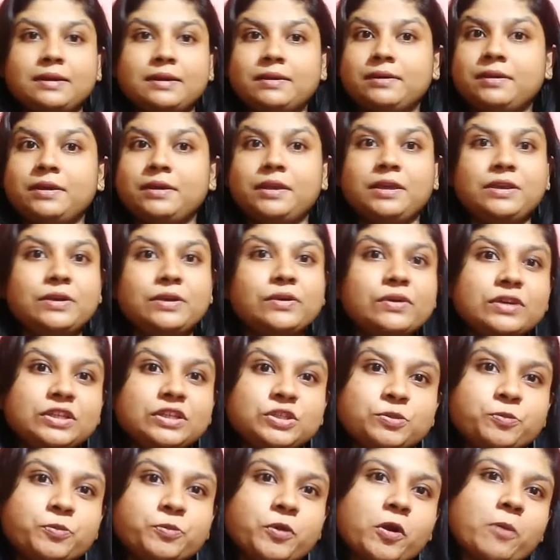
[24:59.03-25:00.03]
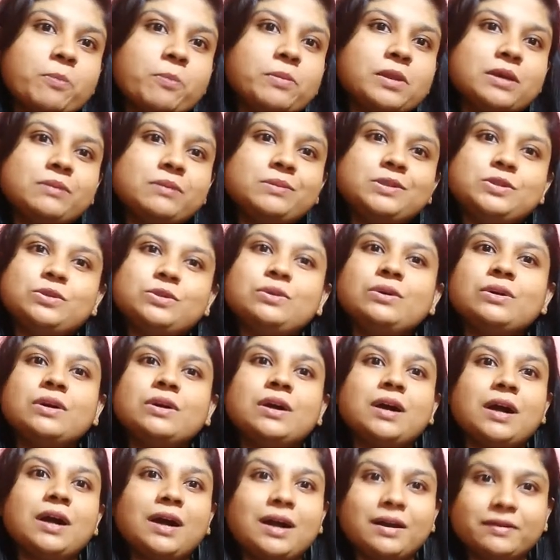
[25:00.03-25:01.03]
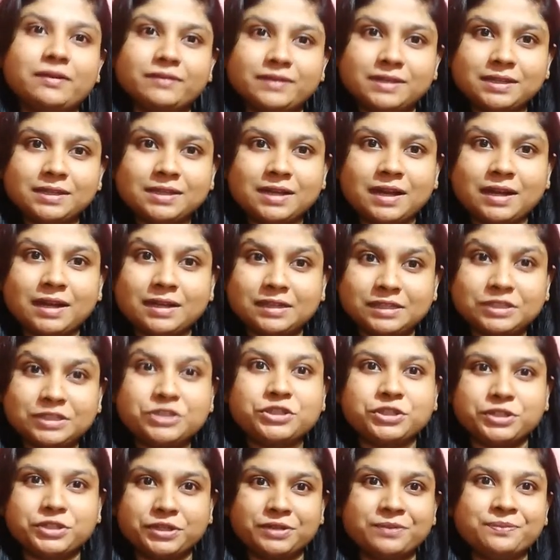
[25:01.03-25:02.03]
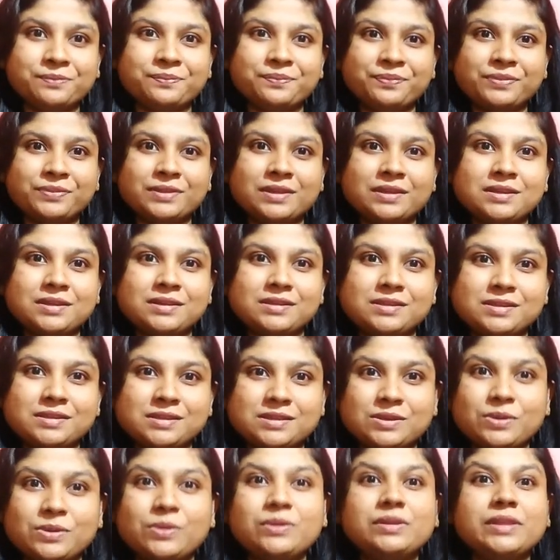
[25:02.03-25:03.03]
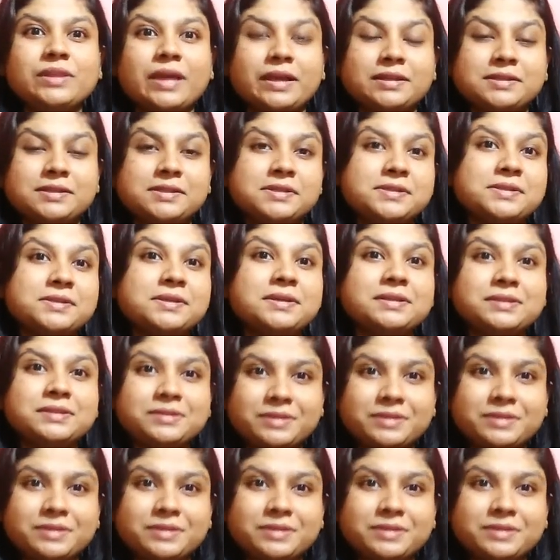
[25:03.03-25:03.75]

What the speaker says: a huge problem to our culture. So that's a